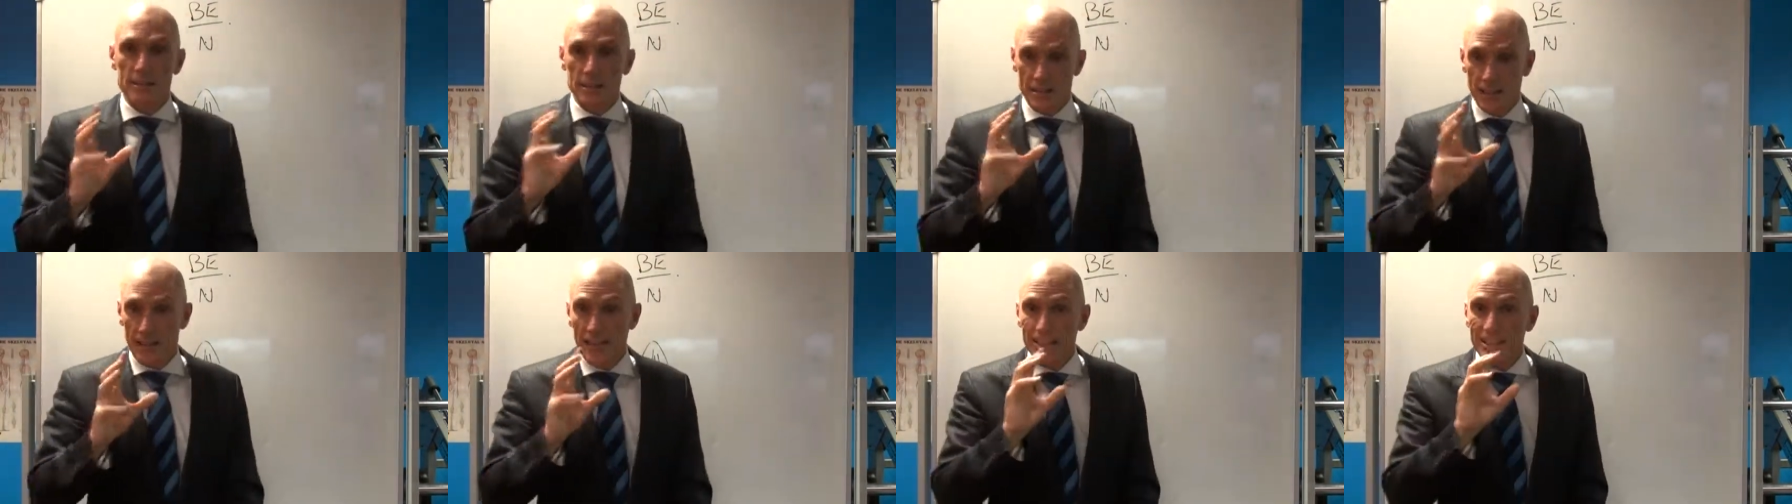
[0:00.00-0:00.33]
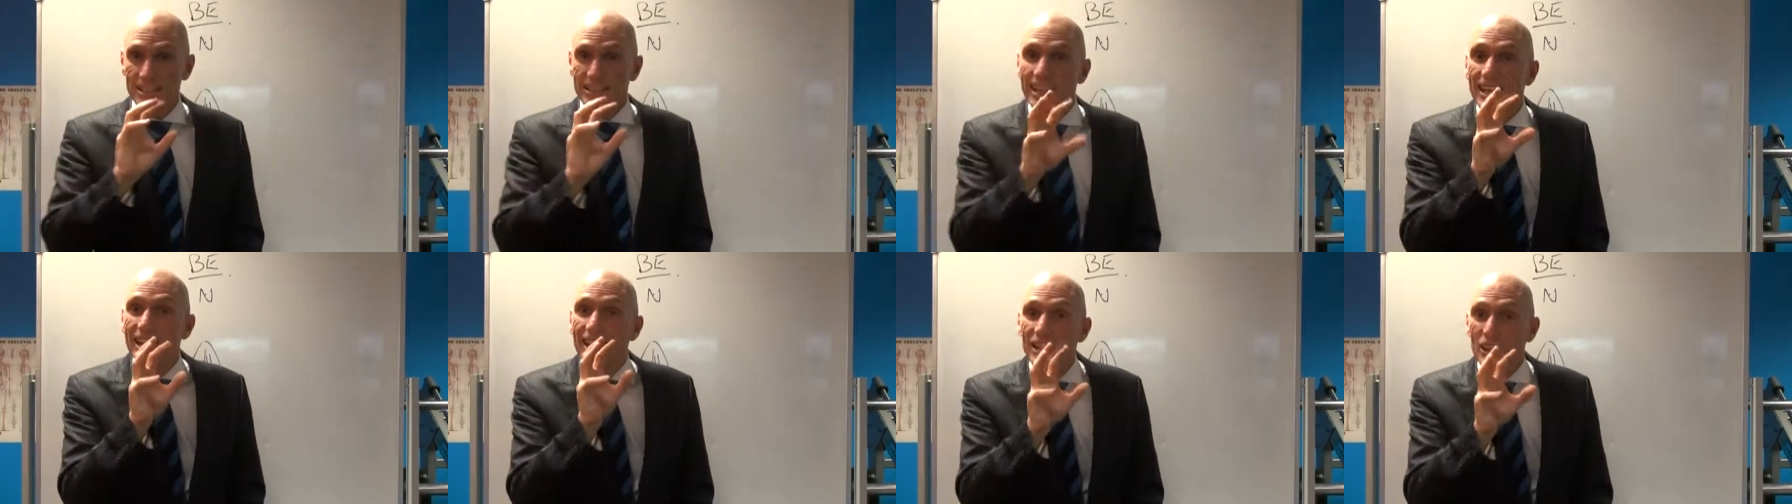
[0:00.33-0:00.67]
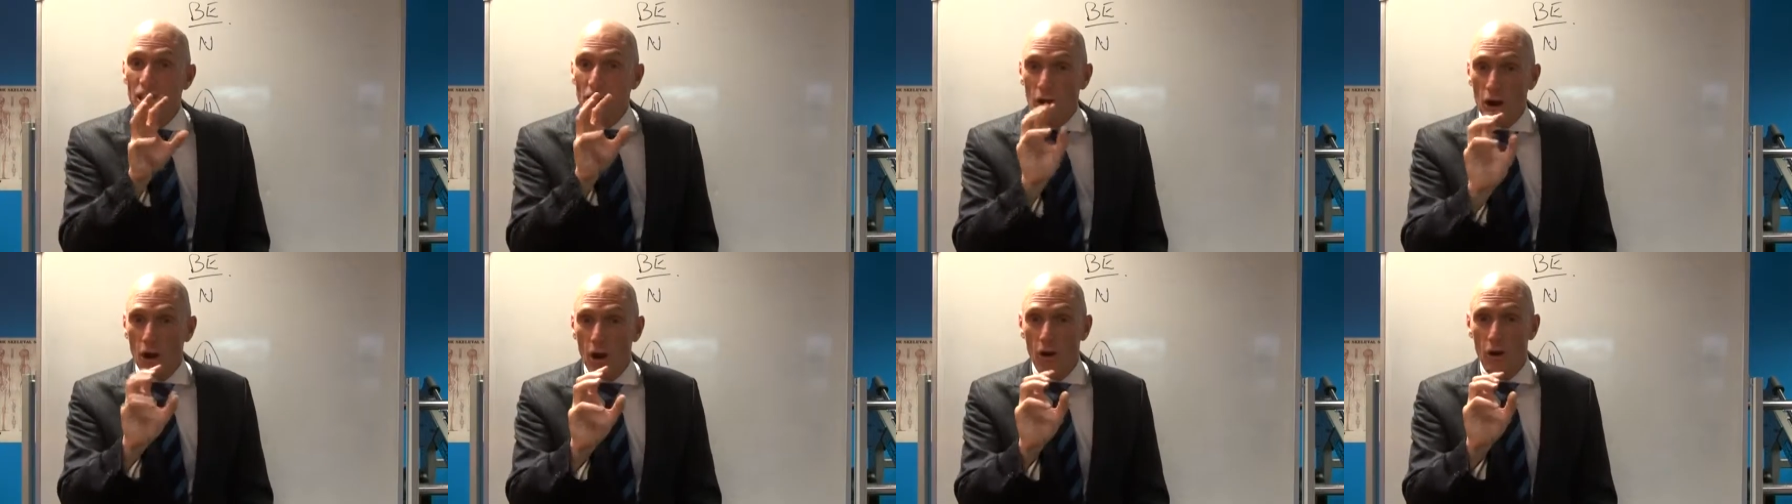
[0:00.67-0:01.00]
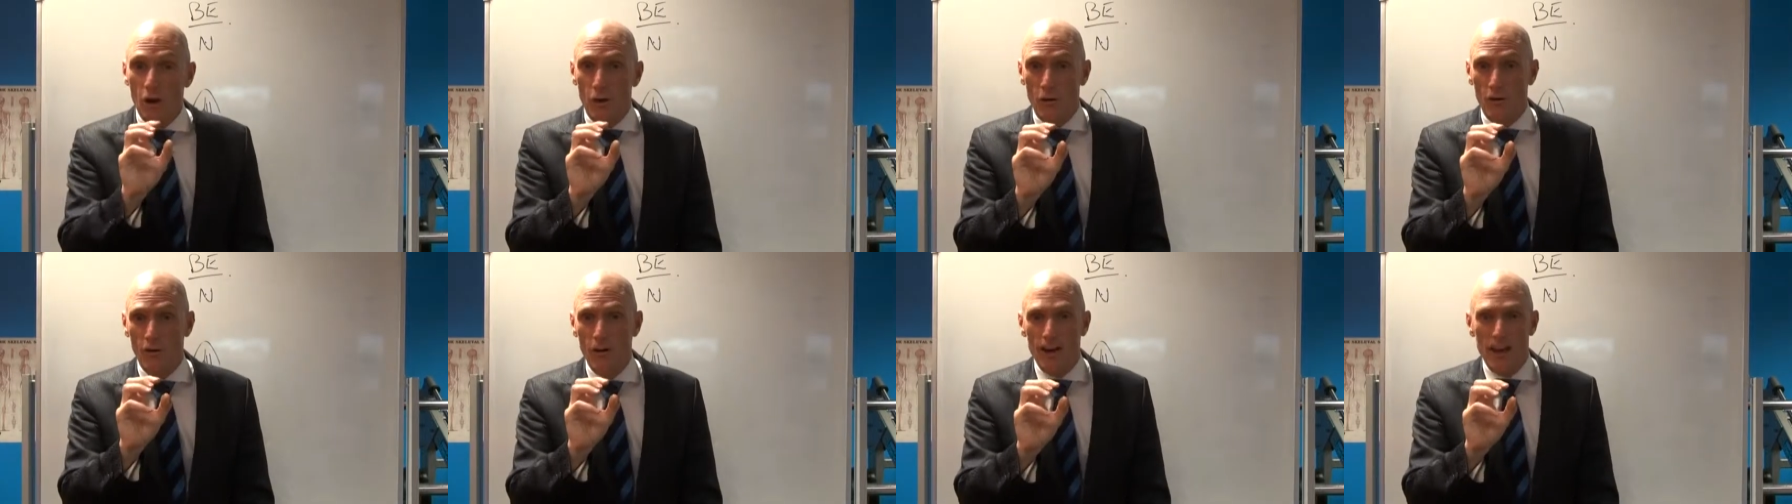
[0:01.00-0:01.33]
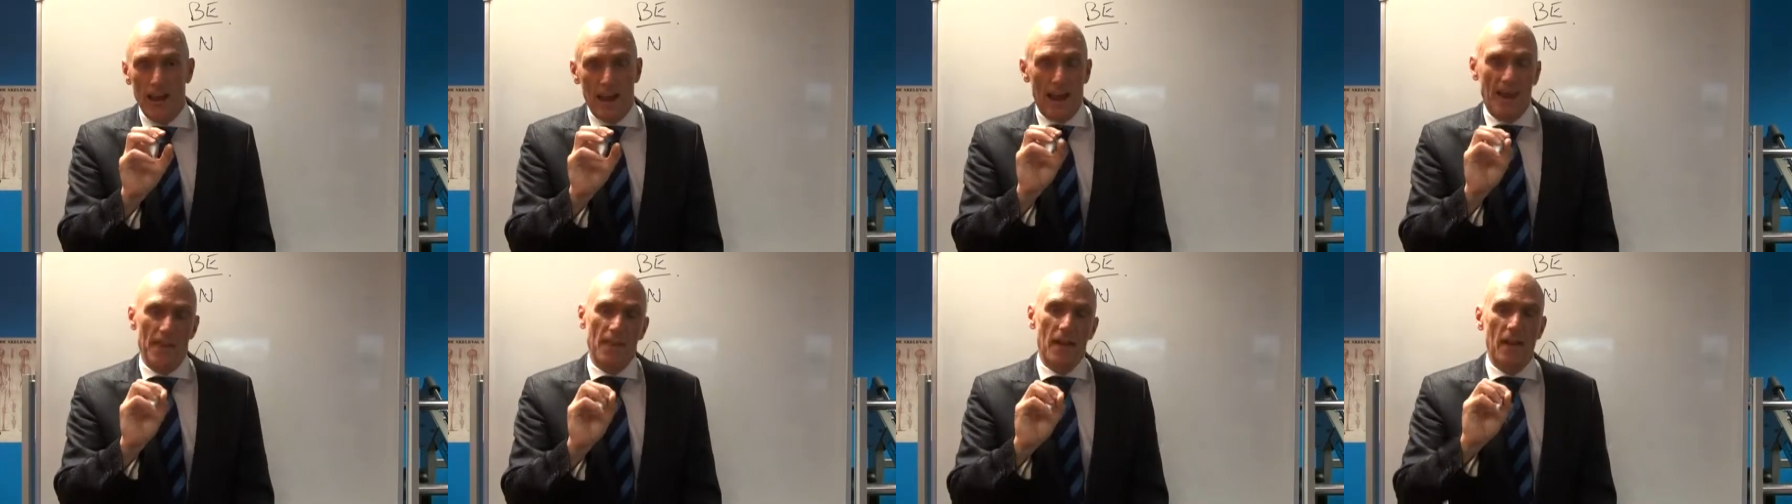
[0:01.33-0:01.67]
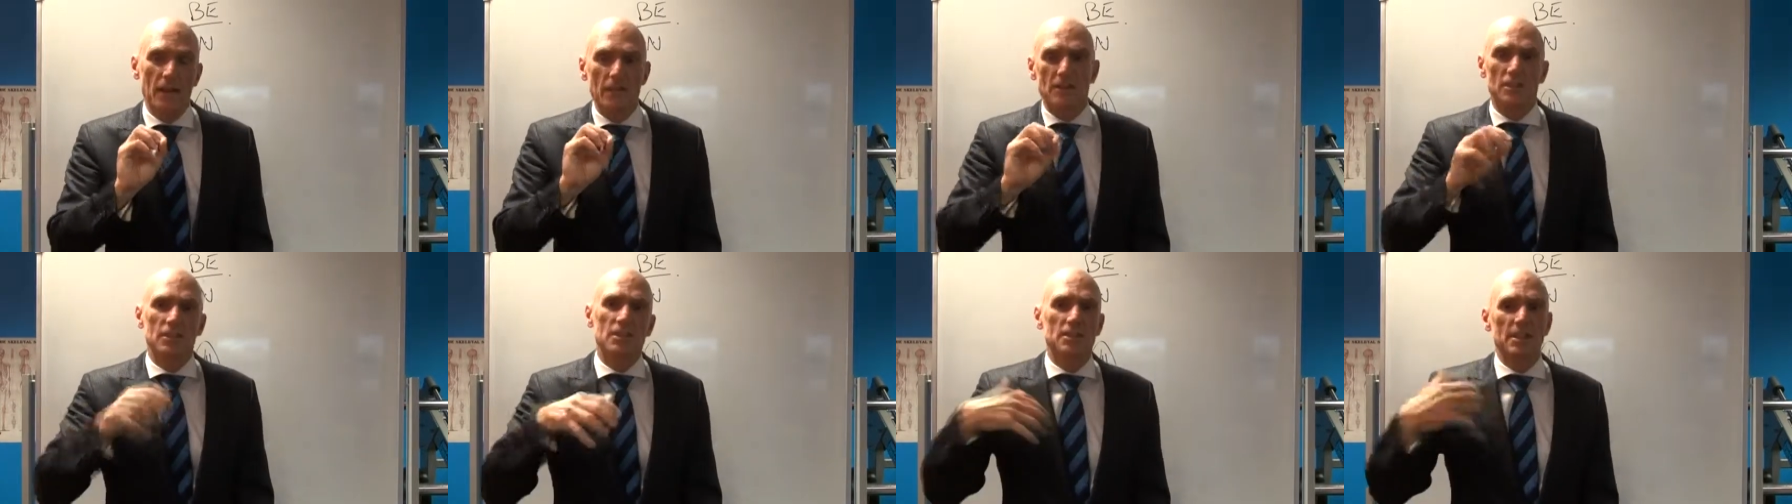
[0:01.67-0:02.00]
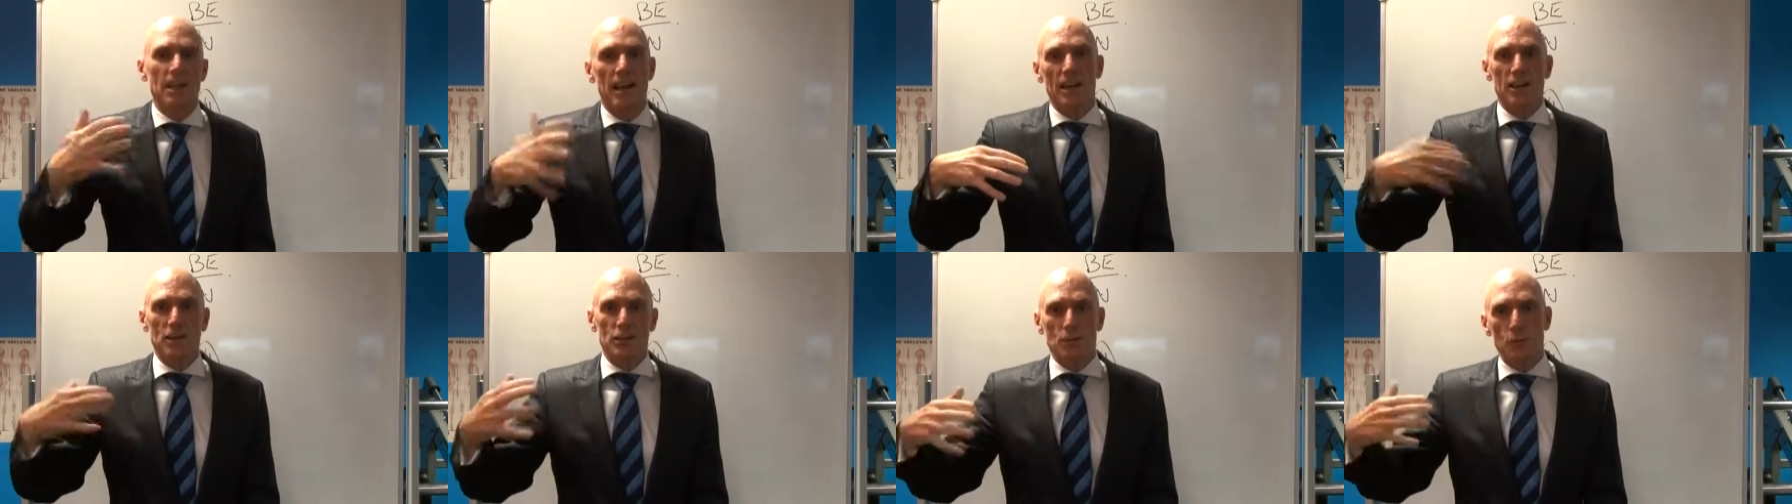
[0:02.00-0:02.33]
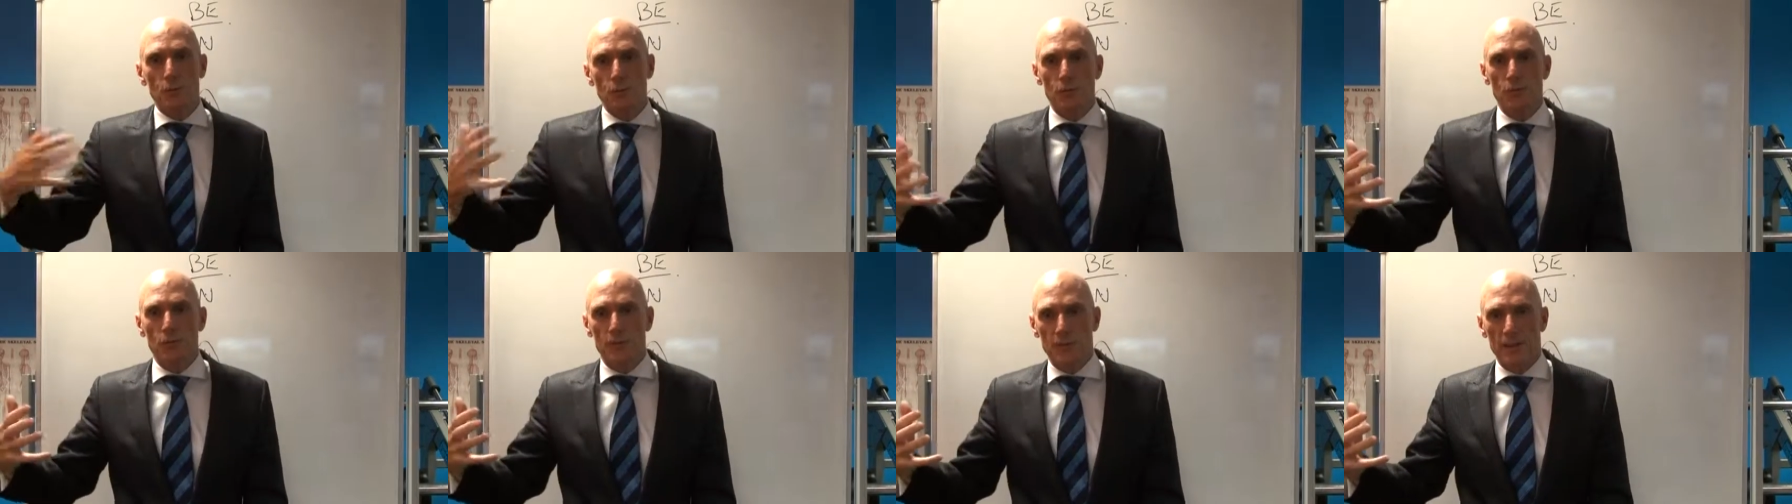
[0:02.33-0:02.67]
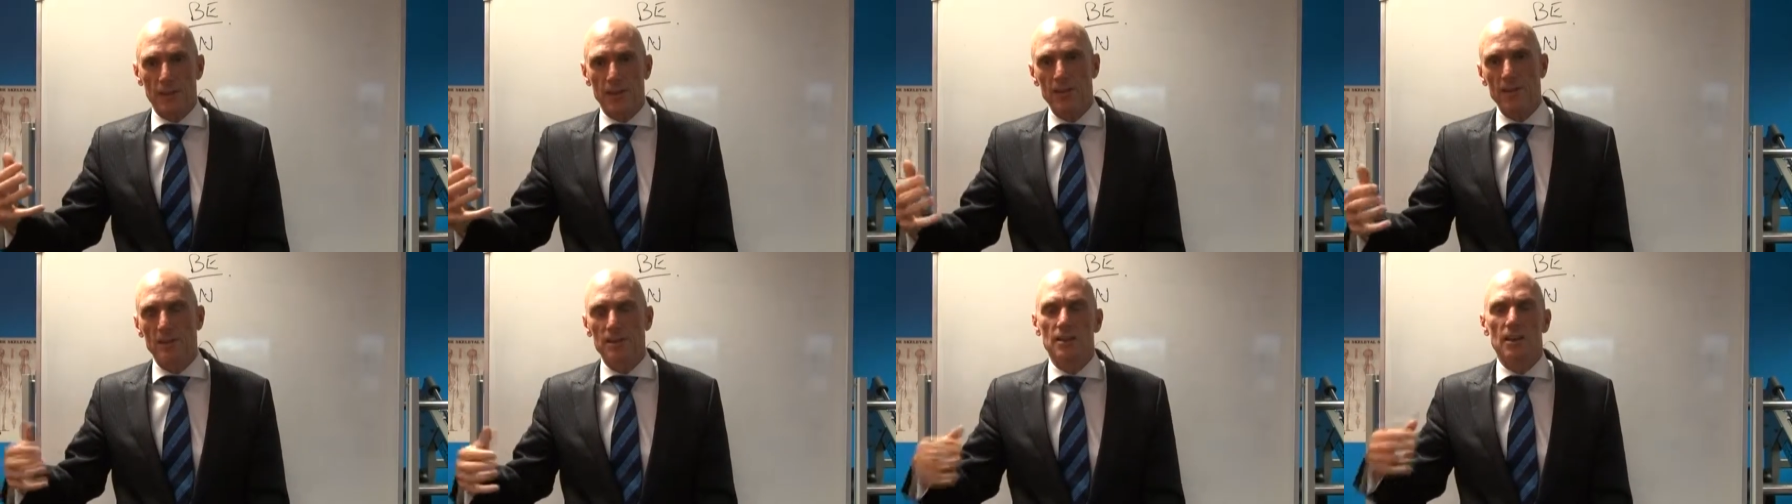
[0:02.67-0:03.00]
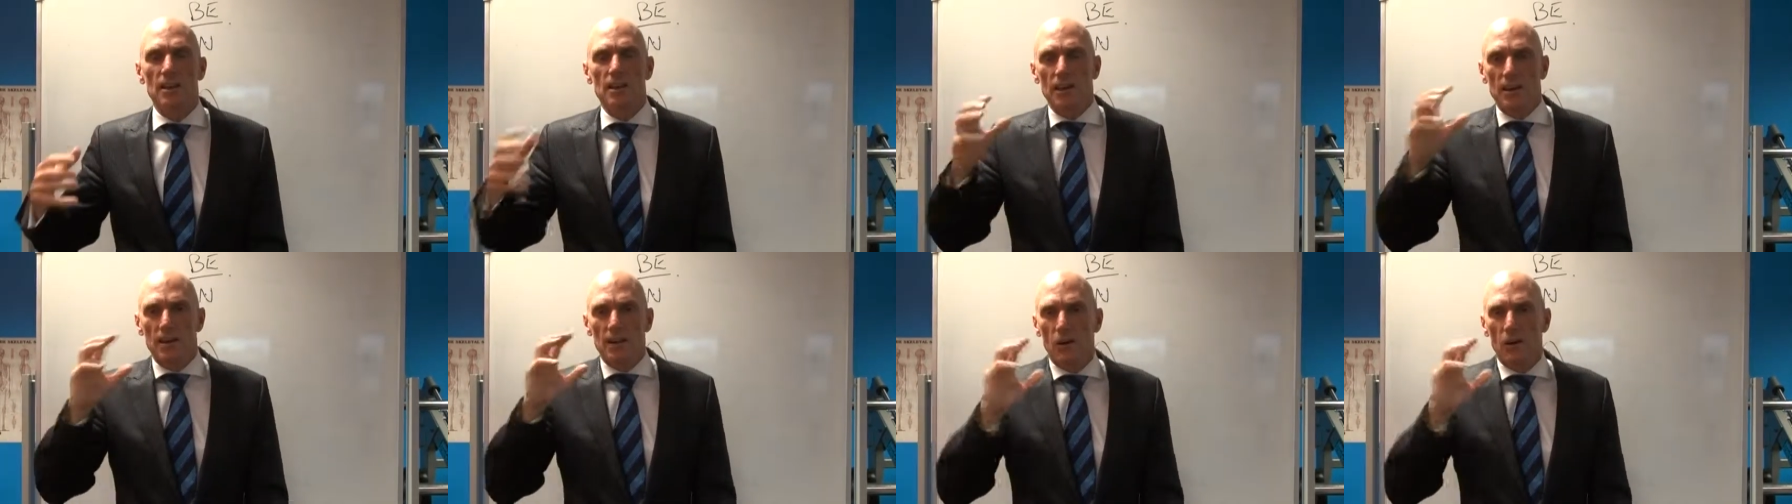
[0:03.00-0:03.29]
so that's setting the goal. And don't just start doing things